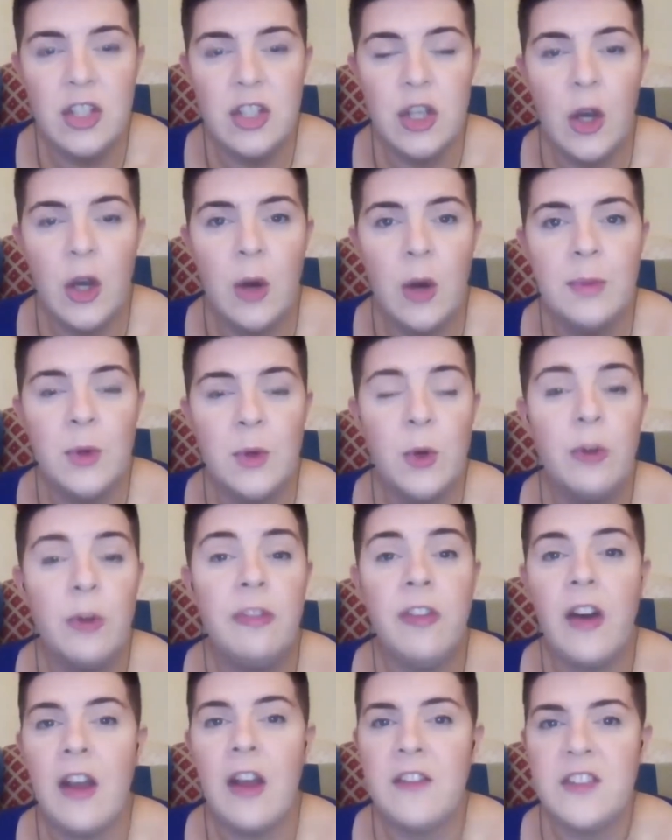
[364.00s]
job or
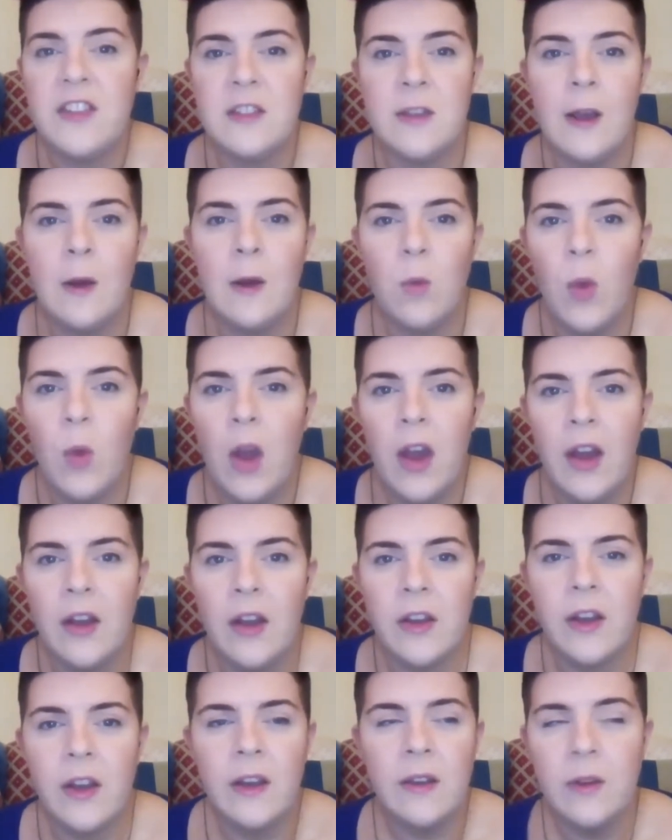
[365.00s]
5-star work,
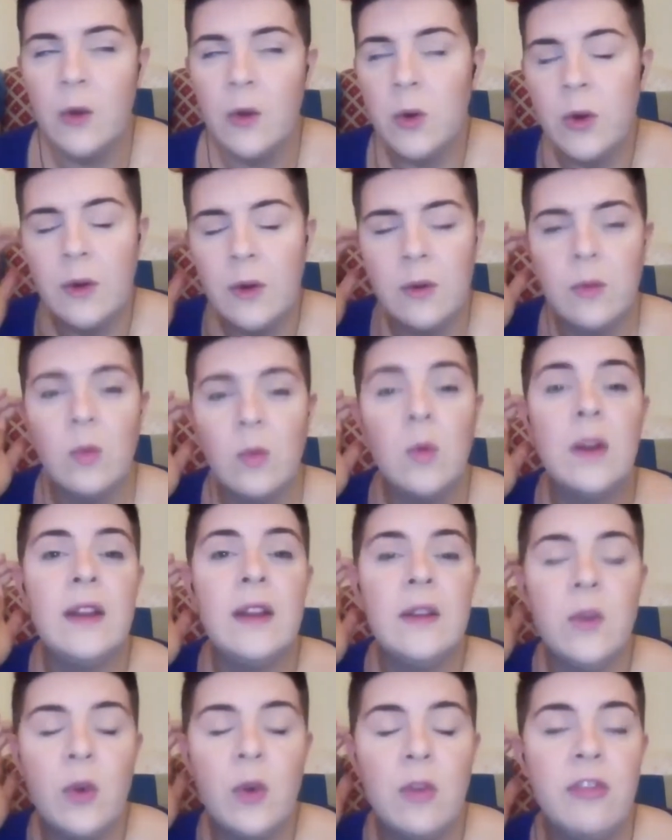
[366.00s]
or
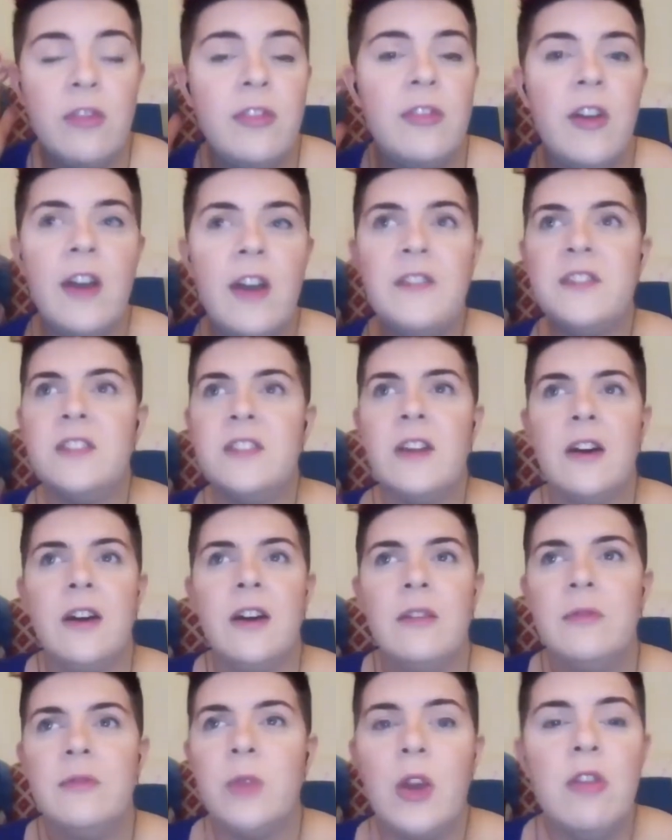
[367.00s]
or
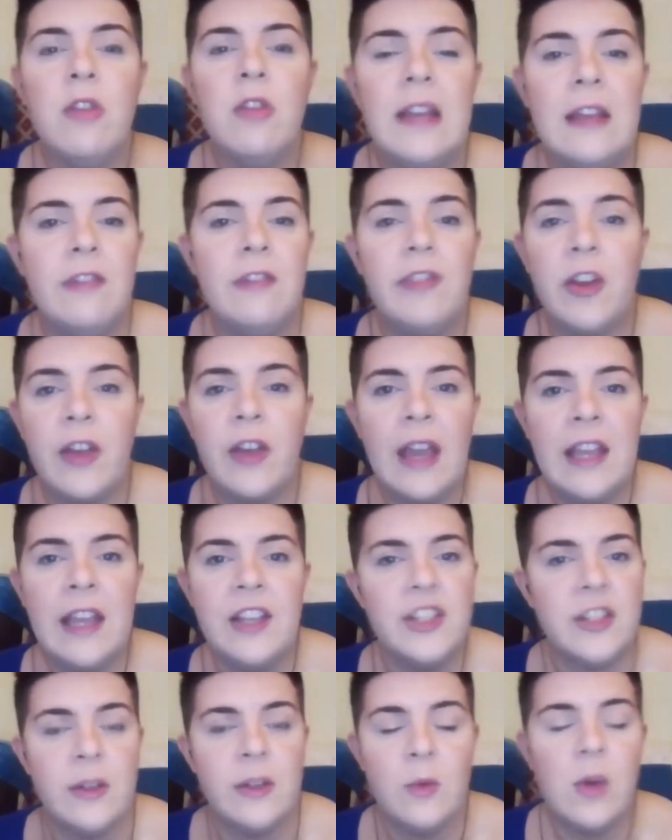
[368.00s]
5-star career,
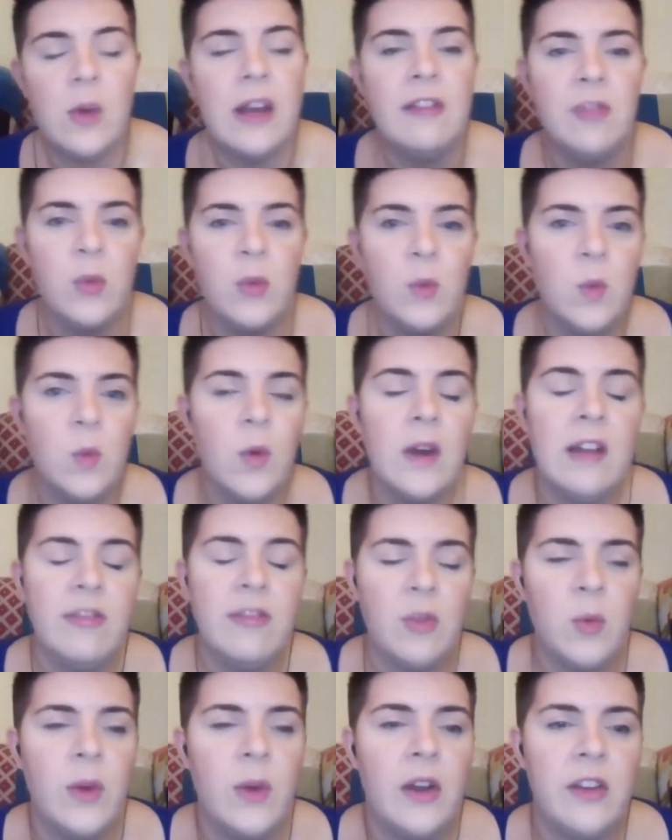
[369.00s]
vocation,
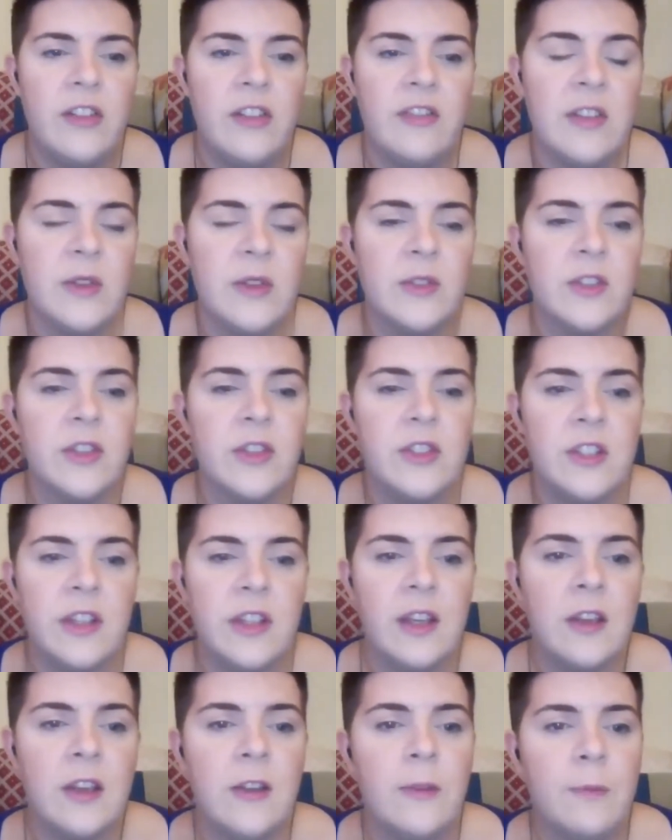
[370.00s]
whatever word feels good to
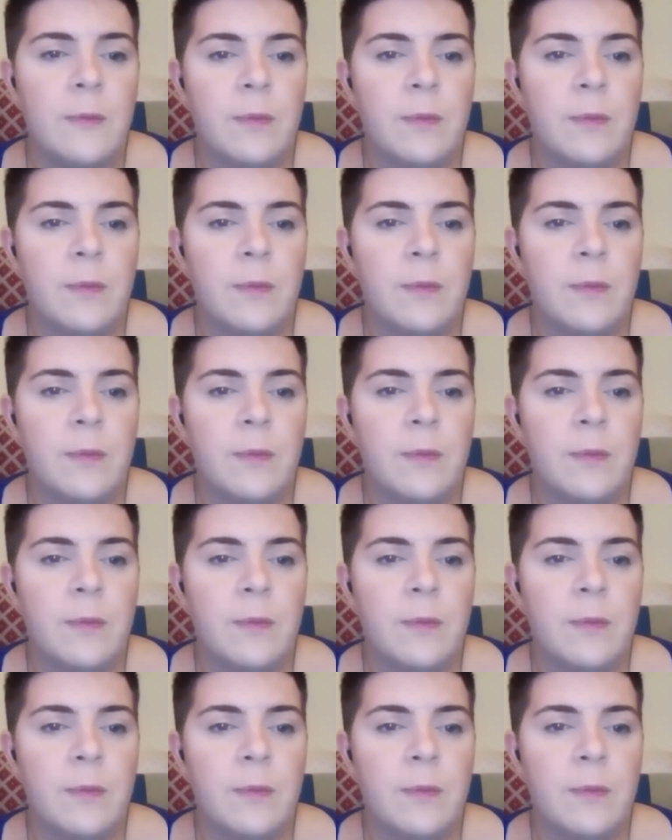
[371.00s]
you.